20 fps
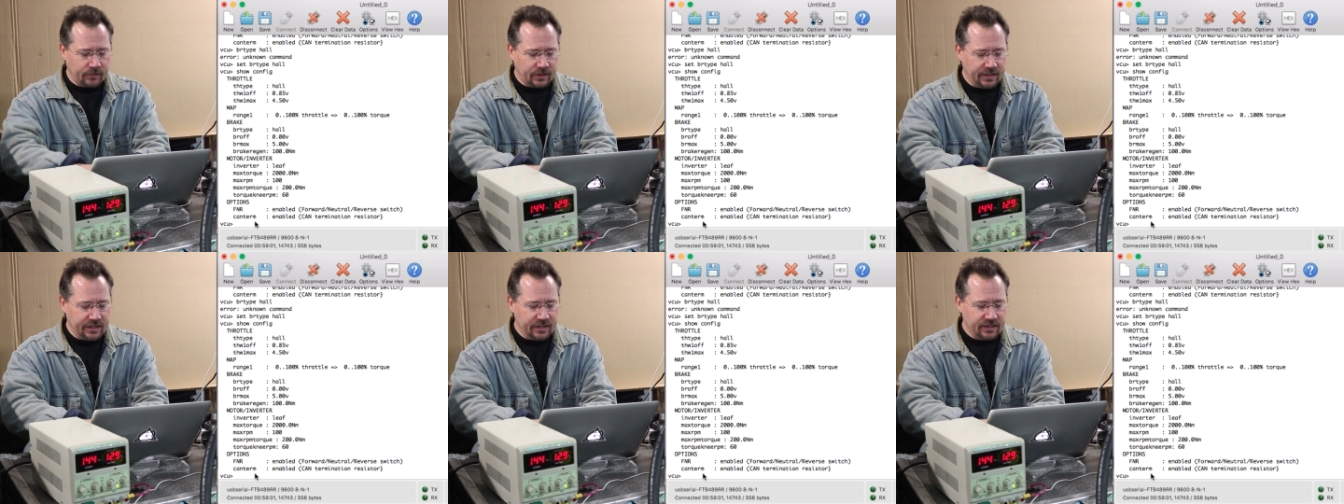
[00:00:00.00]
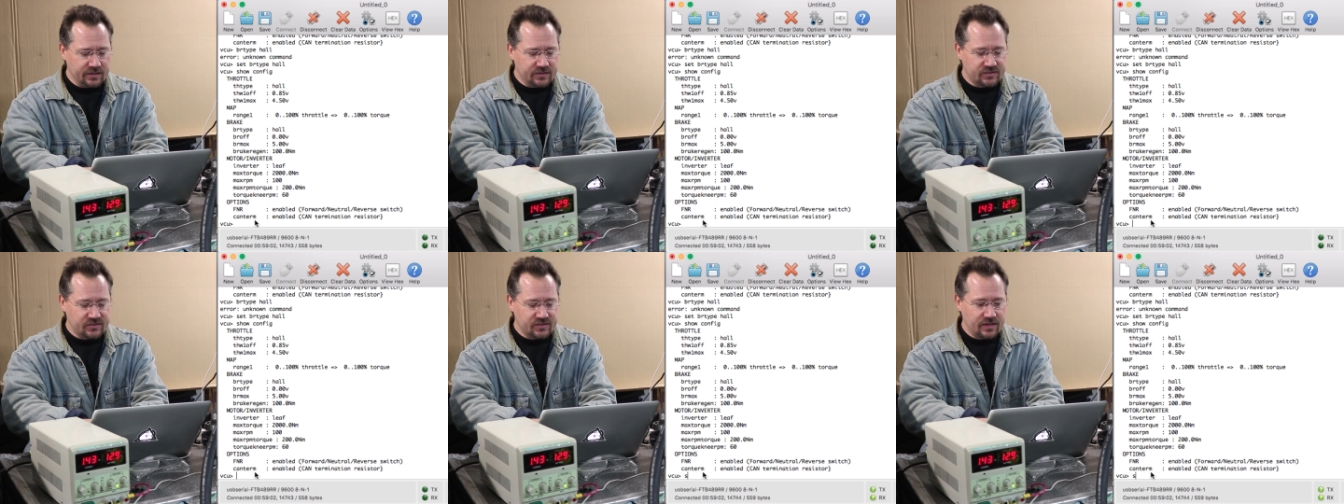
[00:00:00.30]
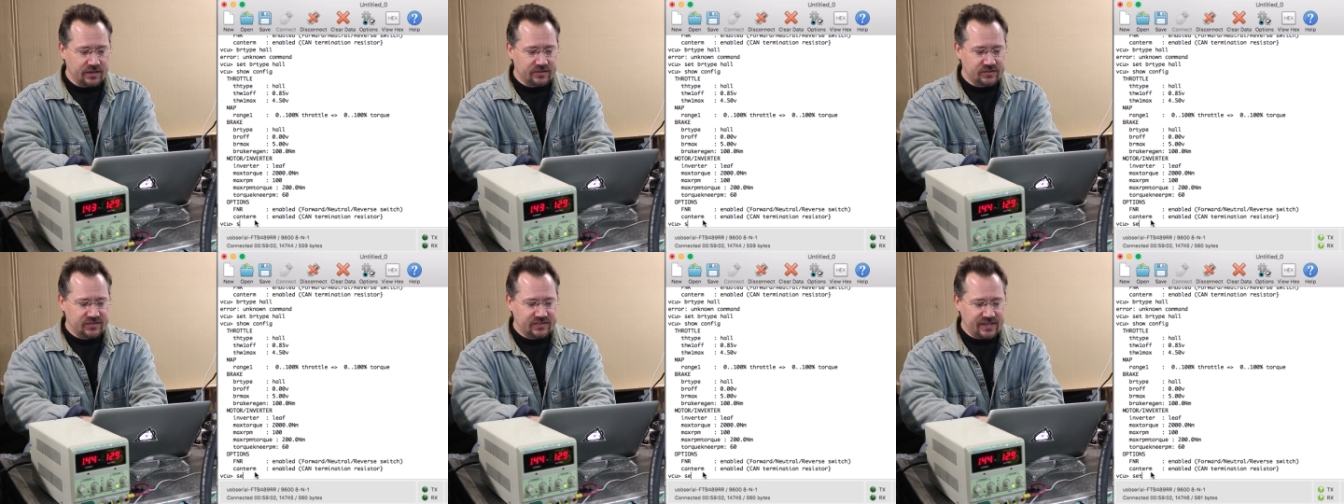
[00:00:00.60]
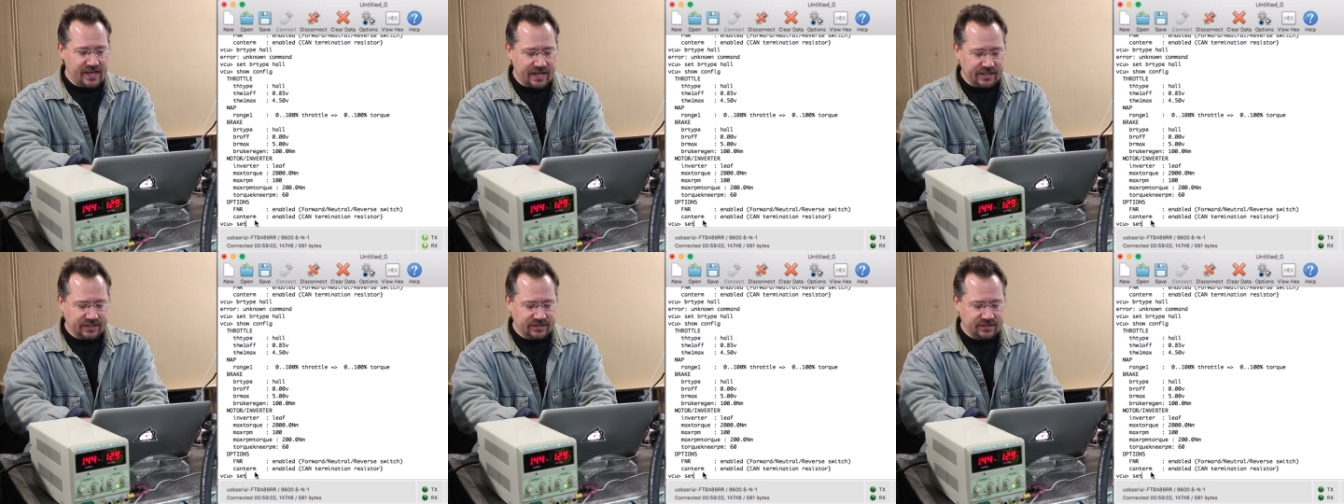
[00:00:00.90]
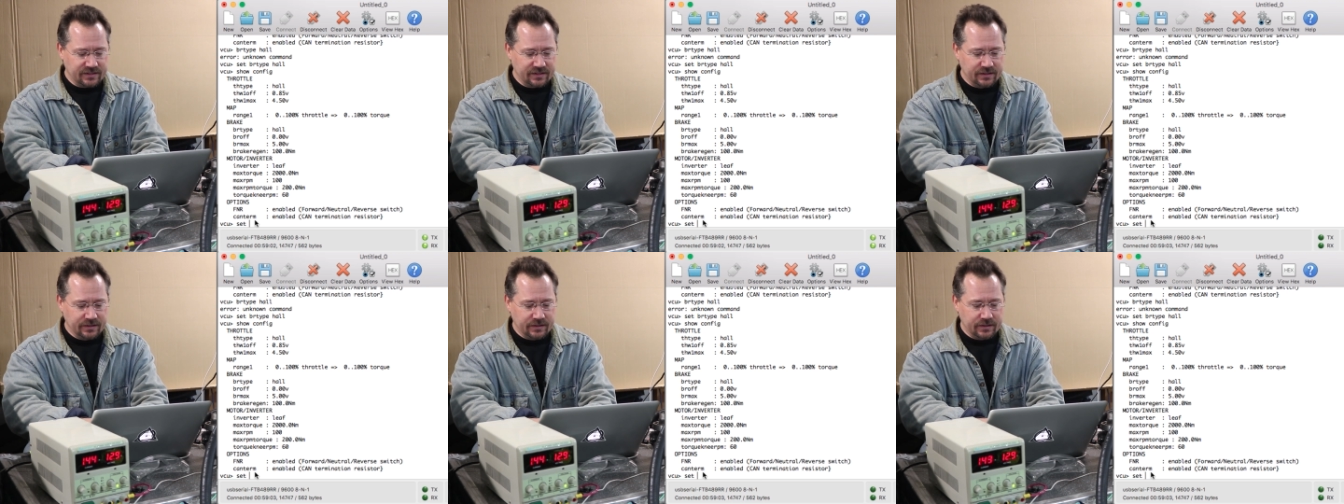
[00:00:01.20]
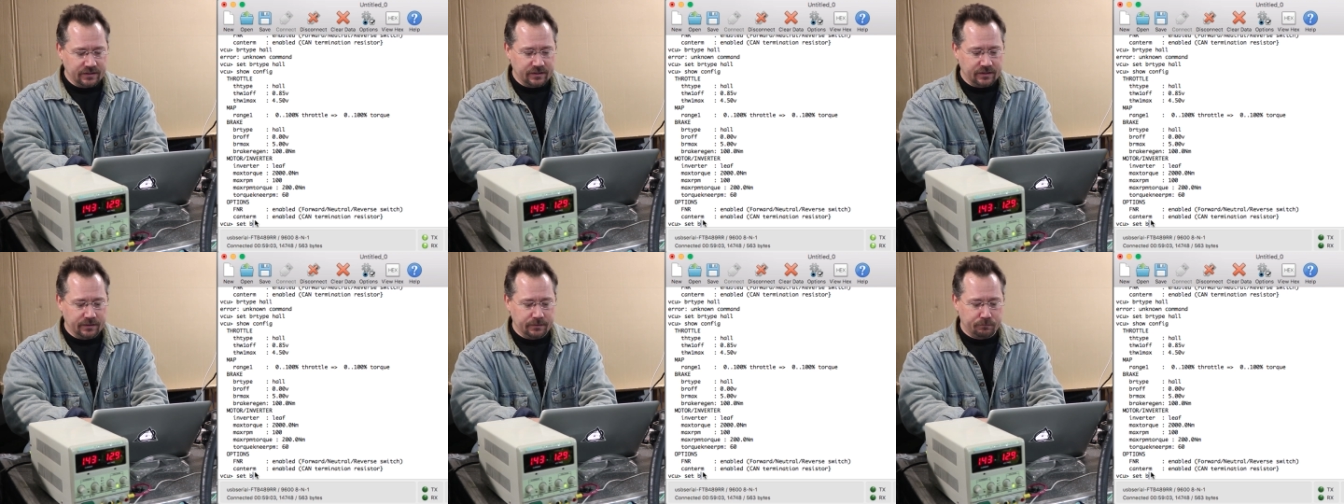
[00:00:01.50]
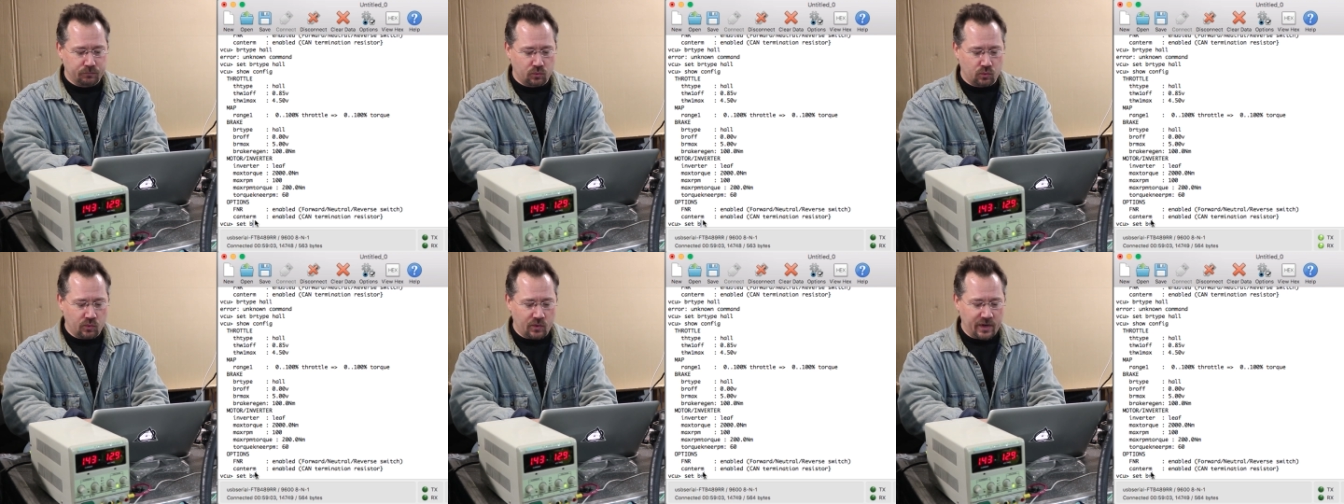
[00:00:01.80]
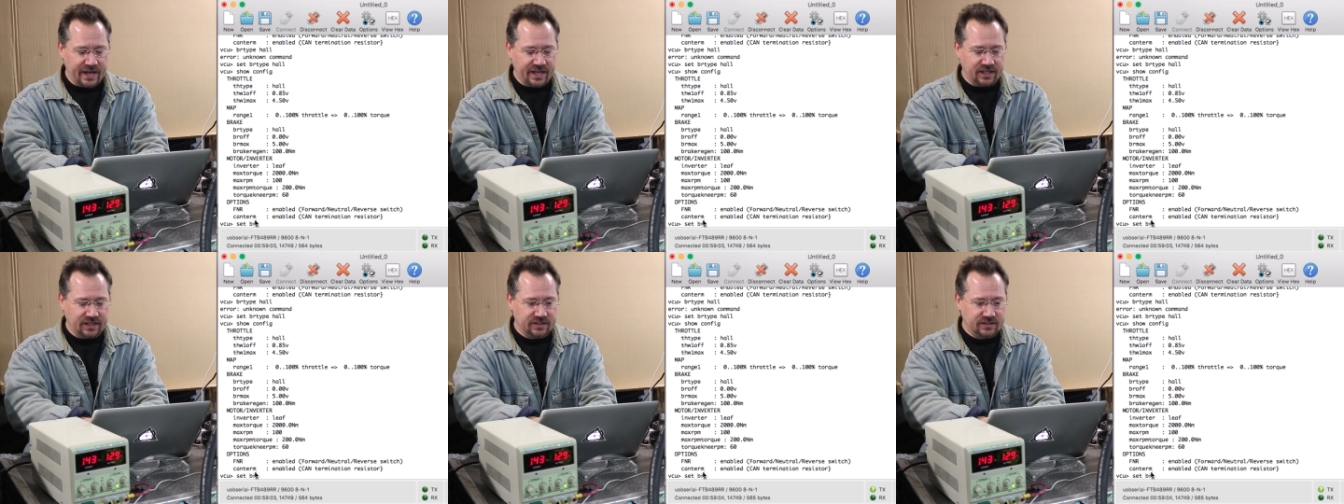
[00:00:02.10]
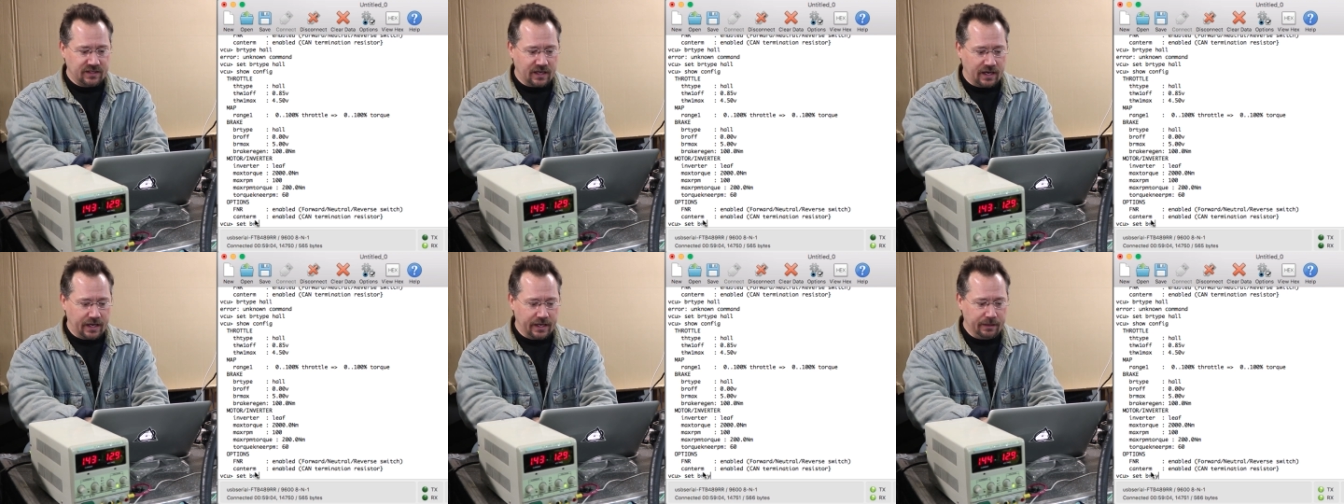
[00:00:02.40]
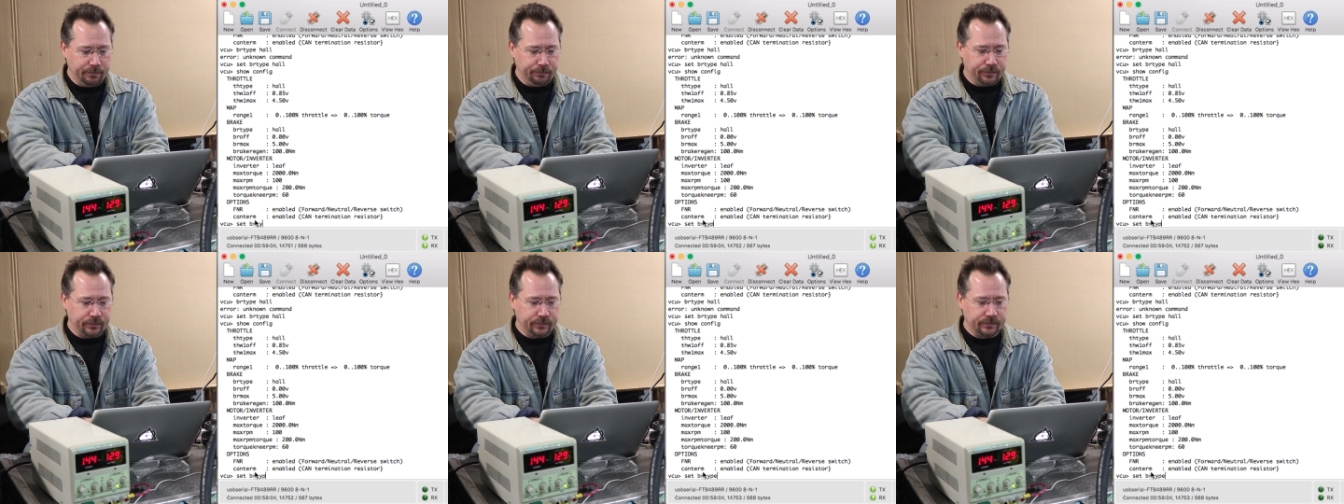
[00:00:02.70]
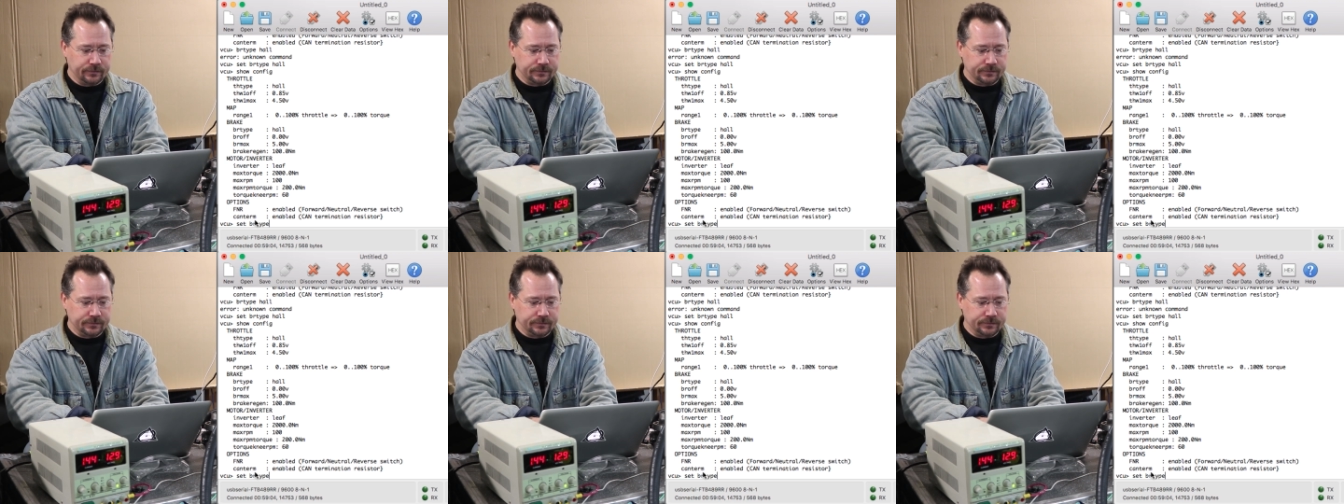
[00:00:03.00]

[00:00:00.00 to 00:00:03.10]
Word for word: is set brake type